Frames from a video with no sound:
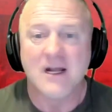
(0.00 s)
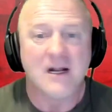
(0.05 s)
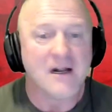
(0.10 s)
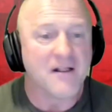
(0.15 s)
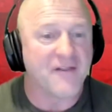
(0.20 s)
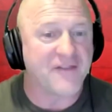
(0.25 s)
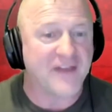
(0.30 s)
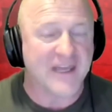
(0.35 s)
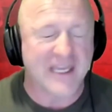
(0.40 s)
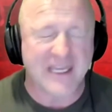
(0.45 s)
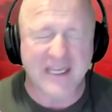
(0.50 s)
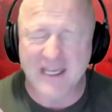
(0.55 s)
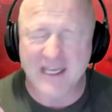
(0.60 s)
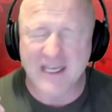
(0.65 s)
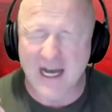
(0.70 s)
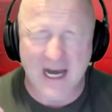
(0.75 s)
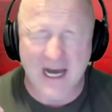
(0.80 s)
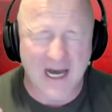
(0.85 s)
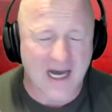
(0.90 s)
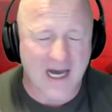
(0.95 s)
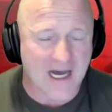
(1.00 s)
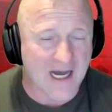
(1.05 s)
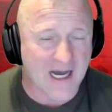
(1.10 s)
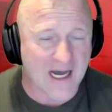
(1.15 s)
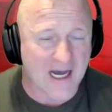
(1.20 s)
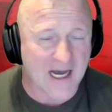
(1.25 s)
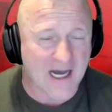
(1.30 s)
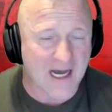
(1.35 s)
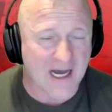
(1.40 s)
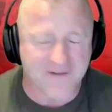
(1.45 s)
The
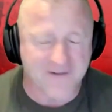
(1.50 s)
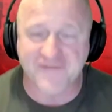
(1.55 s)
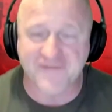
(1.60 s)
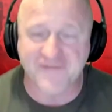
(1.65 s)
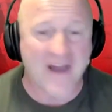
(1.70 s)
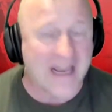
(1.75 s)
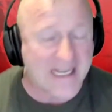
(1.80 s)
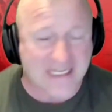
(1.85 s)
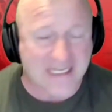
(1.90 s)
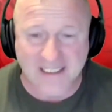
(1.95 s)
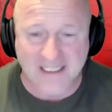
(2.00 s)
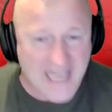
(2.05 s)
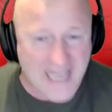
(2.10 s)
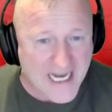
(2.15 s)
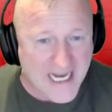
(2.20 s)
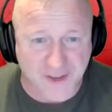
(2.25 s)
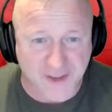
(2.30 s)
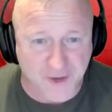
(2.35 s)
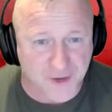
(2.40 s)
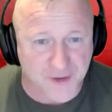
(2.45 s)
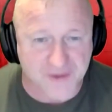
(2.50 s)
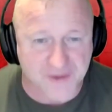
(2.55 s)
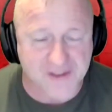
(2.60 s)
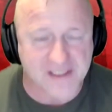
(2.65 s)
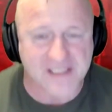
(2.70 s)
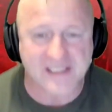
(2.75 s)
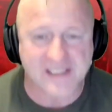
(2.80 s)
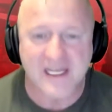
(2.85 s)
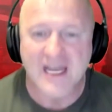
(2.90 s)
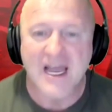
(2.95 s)
fake
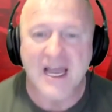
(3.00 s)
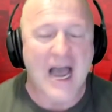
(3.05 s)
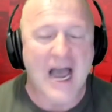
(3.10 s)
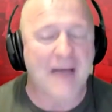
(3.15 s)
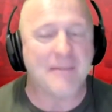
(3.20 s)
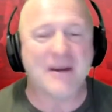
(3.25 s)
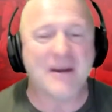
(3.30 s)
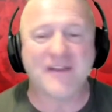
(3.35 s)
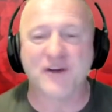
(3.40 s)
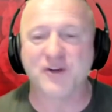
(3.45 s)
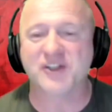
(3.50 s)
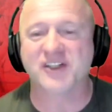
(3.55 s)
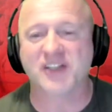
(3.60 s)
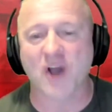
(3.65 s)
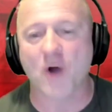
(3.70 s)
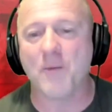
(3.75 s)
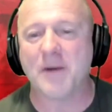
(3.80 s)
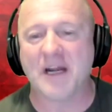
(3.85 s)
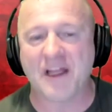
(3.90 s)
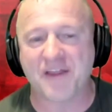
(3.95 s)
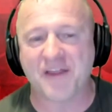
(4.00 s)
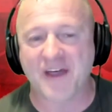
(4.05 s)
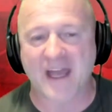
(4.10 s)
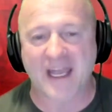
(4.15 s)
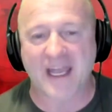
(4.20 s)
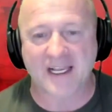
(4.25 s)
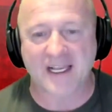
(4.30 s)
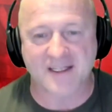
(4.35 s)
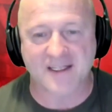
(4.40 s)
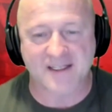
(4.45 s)
electors. I mean, there's so many
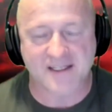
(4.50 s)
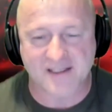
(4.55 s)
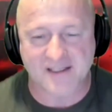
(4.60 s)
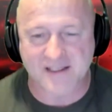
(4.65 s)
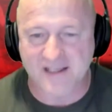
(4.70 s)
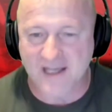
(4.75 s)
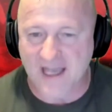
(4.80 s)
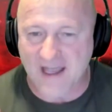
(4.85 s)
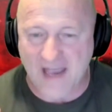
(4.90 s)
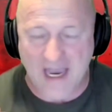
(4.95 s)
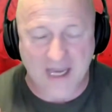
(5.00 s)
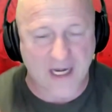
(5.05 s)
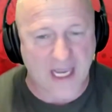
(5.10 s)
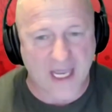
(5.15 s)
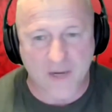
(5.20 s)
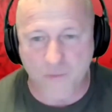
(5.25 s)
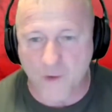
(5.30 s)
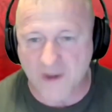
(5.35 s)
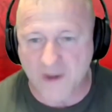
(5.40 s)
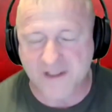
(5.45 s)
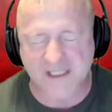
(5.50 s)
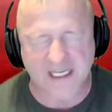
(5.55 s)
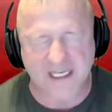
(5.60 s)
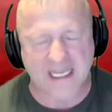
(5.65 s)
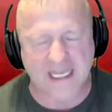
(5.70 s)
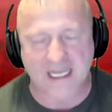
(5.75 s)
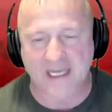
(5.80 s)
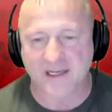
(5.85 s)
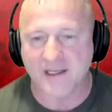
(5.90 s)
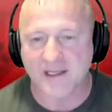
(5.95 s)
things. And once
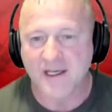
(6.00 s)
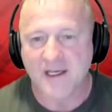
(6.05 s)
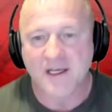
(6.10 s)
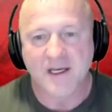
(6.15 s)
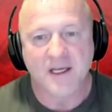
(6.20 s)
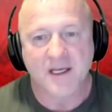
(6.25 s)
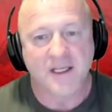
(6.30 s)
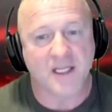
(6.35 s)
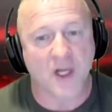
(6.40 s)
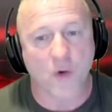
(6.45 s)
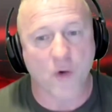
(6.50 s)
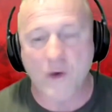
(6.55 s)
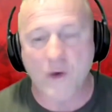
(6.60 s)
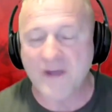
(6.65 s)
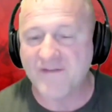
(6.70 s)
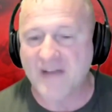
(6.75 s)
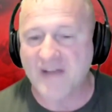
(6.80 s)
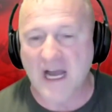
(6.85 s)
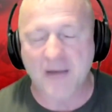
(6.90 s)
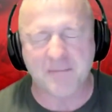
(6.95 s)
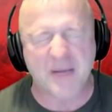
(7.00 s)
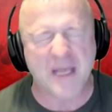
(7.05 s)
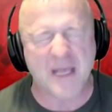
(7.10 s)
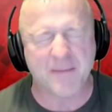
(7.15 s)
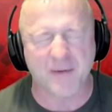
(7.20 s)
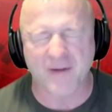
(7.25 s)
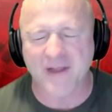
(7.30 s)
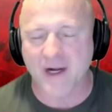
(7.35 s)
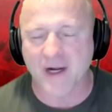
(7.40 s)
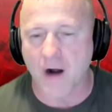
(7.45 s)
again, you know, we've got
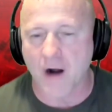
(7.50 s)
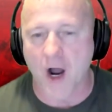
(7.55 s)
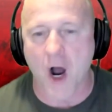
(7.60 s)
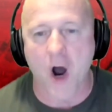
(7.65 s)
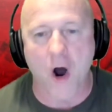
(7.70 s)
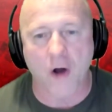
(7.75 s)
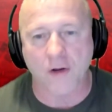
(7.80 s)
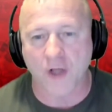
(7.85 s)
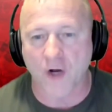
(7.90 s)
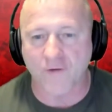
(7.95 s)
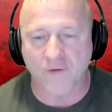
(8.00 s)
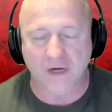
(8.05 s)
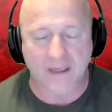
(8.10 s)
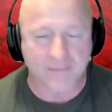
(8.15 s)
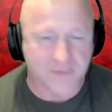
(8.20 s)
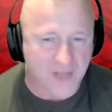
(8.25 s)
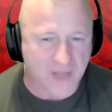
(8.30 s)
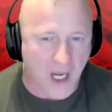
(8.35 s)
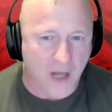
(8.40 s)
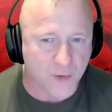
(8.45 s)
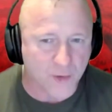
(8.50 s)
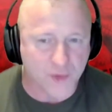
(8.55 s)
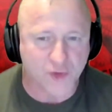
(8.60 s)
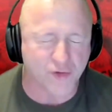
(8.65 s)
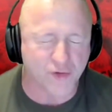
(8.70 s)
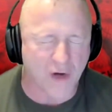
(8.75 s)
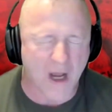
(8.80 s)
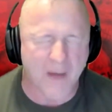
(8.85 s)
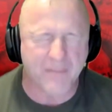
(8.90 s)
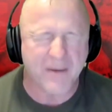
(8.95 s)
people that are all over him. Donald
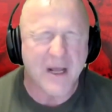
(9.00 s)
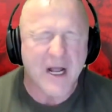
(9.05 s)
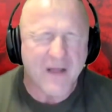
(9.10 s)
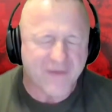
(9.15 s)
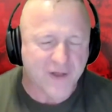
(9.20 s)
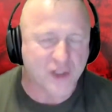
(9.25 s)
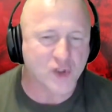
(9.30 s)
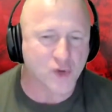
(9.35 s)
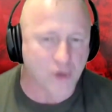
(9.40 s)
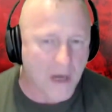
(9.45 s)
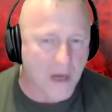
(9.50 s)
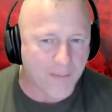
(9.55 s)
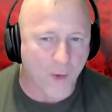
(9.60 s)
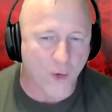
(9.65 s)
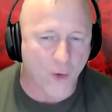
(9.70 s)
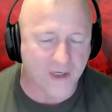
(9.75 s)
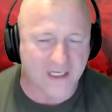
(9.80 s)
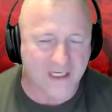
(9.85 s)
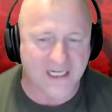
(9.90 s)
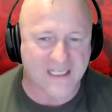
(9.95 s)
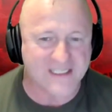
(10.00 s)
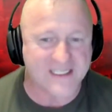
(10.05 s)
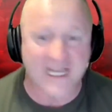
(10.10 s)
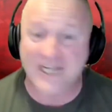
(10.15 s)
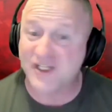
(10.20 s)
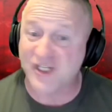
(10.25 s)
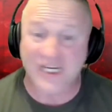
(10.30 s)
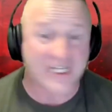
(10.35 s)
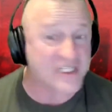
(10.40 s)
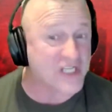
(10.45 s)
Trump, the Trump
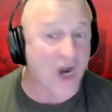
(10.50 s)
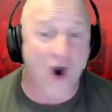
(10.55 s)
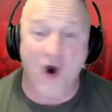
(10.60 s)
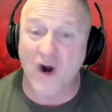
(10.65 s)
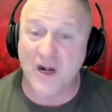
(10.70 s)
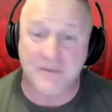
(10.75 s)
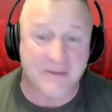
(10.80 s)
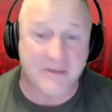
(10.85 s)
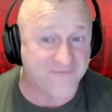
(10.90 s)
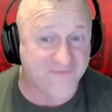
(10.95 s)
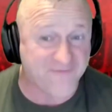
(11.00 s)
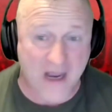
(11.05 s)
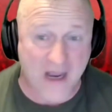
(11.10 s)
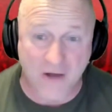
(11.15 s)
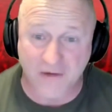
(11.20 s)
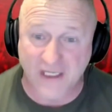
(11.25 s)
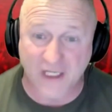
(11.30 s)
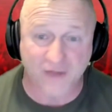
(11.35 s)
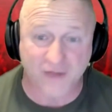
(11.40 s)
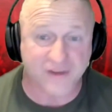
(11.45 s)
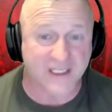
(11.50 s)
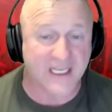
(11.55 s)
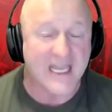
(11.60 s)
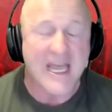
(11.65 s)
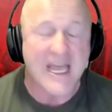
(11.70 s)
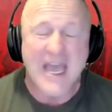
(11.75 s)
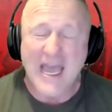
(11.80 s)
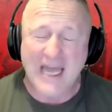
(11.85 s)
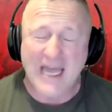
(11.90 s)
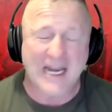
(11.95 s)
organization, has already been found
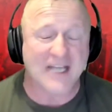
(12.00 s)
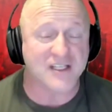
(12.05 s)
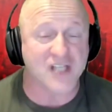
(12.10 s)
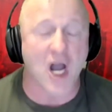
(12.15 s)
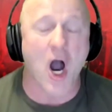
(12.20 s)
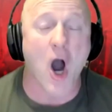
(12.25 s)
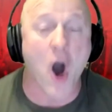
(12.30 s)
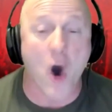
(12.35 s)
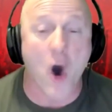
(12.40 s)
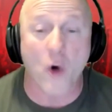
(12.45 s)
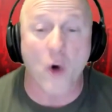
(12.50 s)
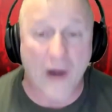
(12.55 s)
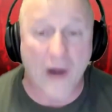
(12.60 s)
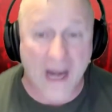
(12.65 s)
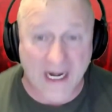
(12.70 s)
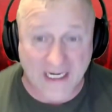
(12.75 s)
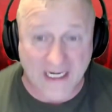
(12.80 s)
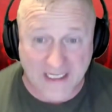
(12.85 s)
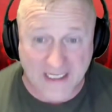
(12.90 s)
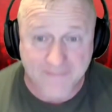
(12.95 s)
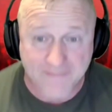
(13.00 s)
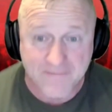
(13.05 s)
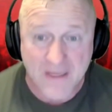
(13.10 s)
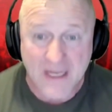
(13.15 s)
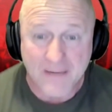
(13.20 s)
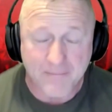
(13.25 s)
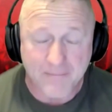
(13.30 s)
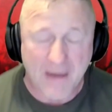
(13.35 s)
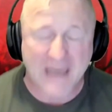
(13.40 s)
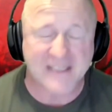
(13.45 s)
guilty and has already
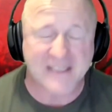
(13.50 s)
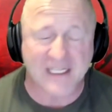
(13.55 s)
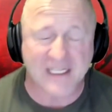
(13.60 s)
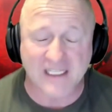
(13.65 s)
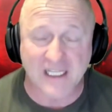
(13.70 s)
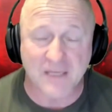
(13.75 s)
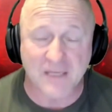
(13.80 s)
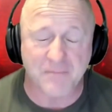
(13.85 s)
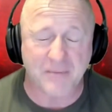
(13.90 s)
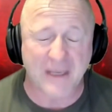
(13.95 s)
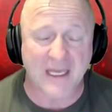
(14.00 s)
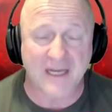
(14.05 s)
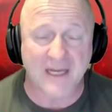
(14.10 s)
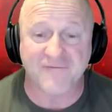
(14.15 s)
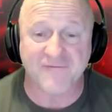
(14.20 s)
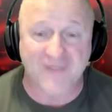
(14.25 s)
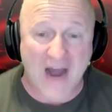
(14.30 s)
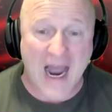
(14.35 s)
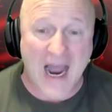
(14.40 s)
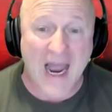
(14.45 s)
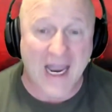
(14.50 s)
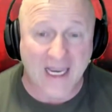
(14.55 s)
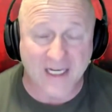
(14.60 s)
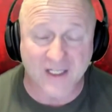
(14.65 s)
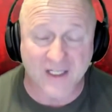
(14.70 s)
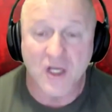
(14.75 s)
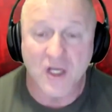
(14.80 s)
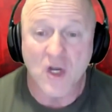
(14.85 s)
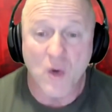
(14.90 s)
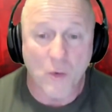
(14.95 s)
basically been
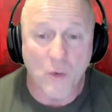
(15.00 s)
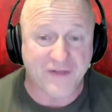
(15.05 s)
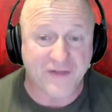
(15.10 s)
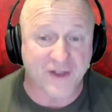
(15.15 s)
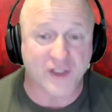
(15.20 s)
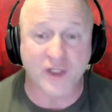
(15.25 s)
fined with a